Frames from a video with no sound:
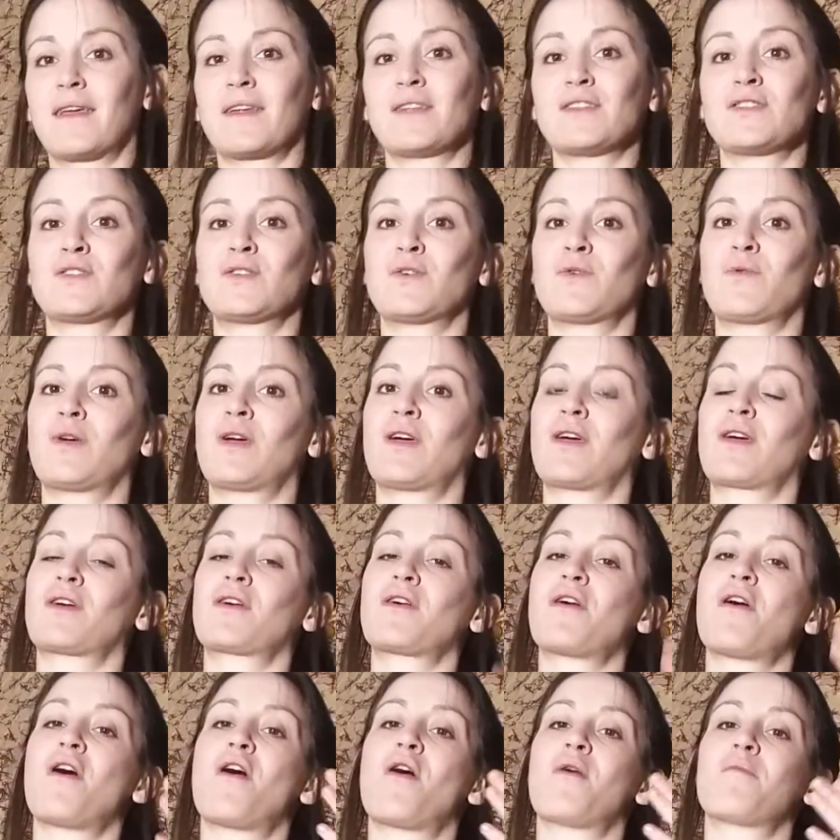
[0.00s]
into it,
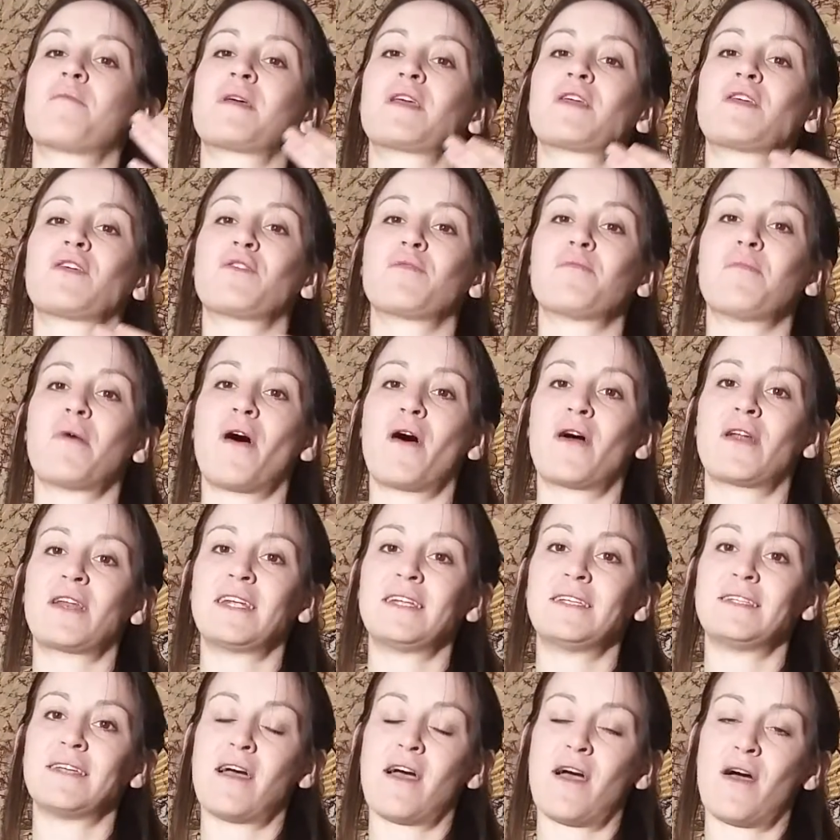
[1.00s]
calming your
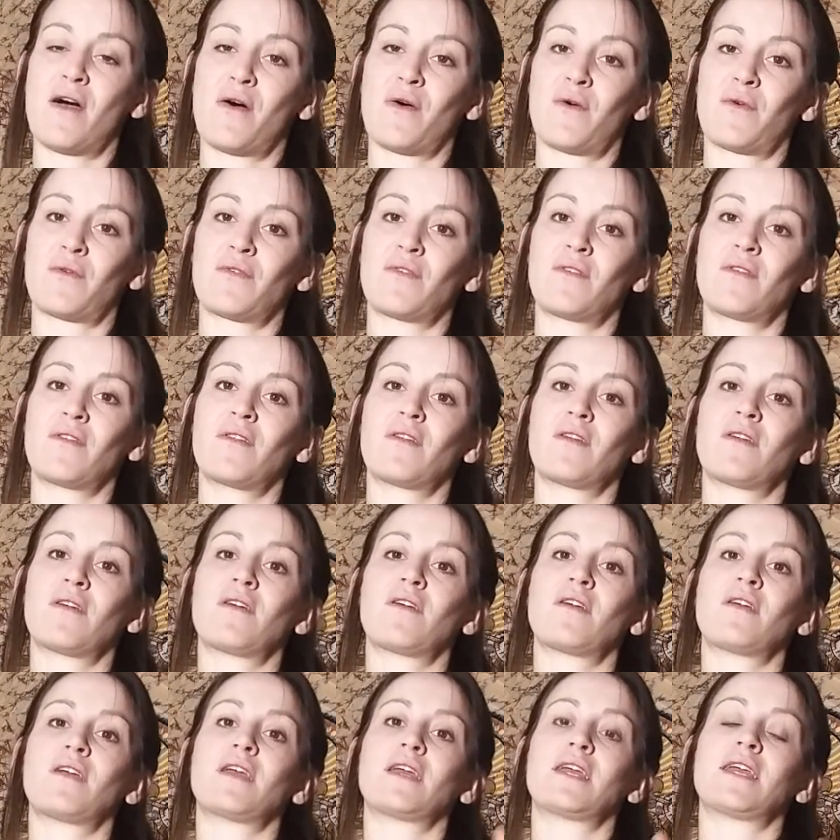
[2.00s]
body down,
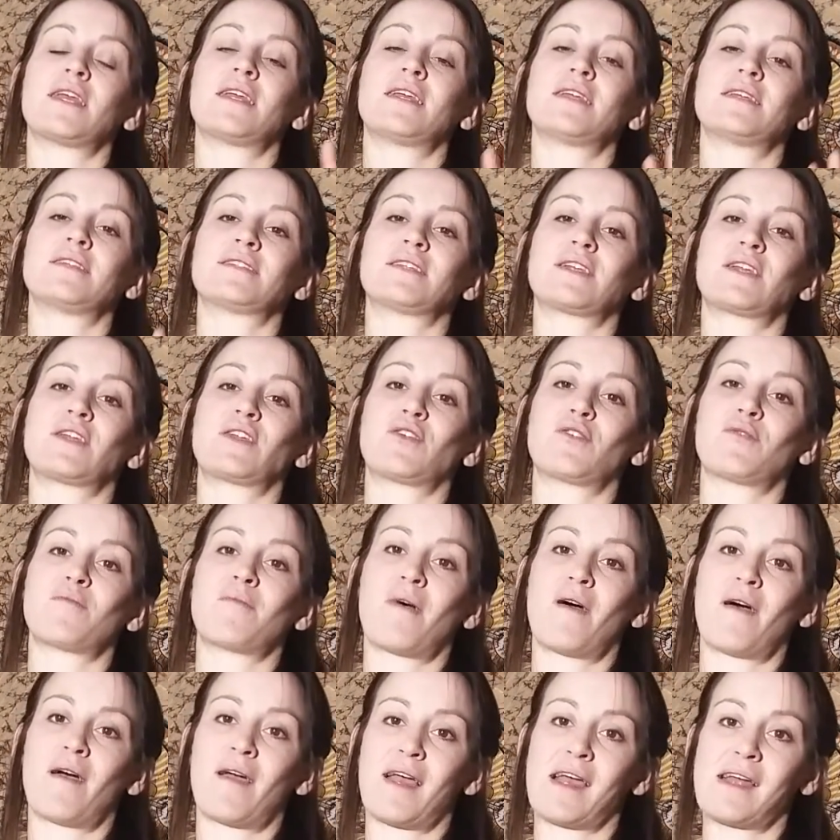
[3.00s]
easing your
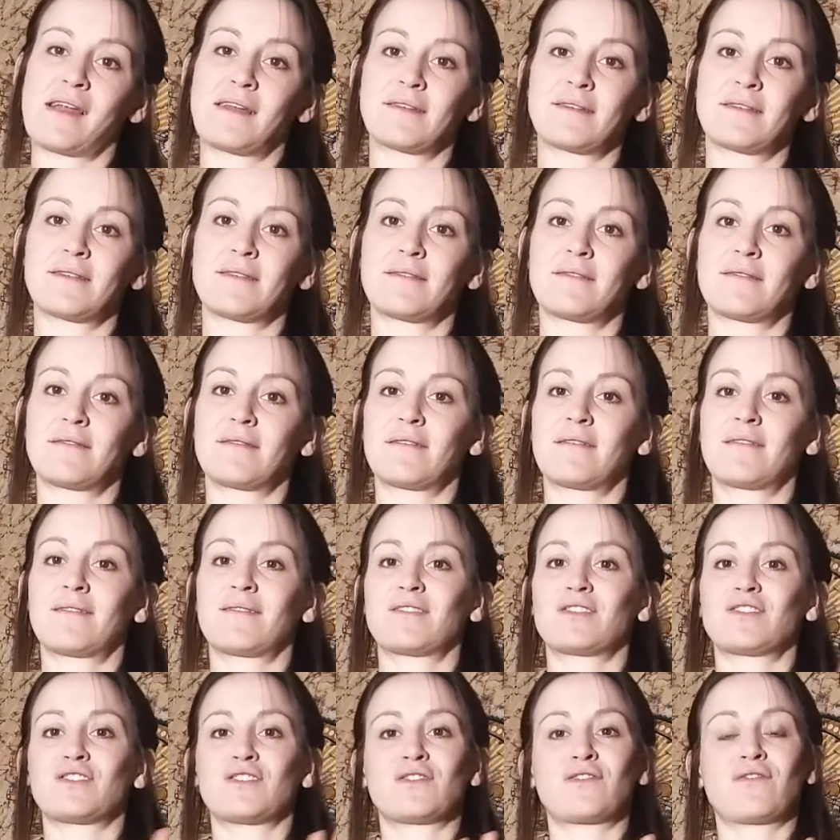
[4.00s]

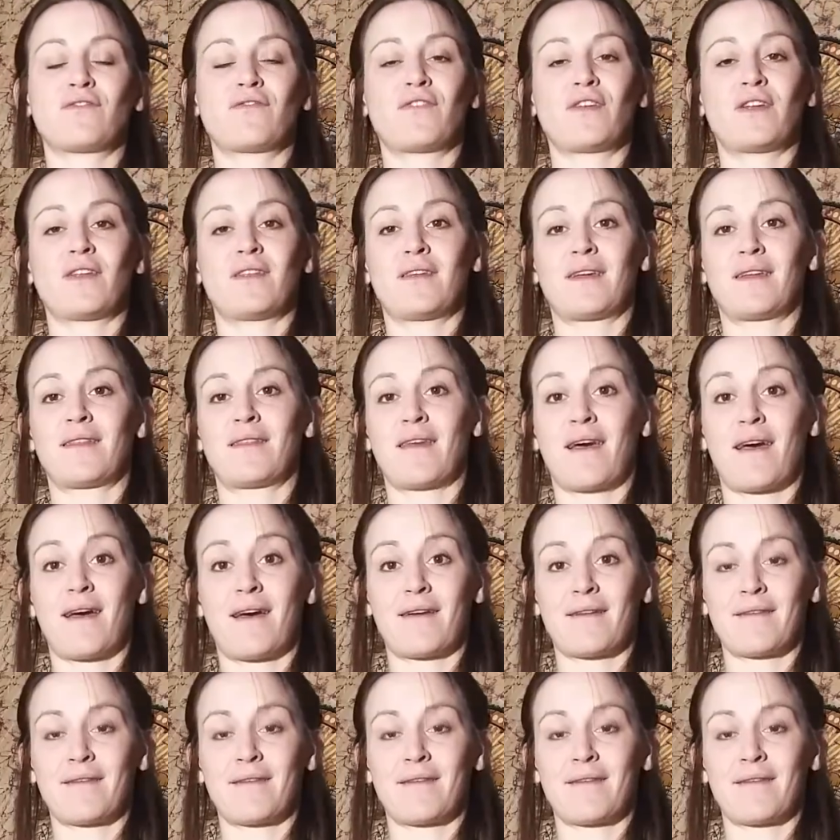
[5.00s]
mind, just feeling that.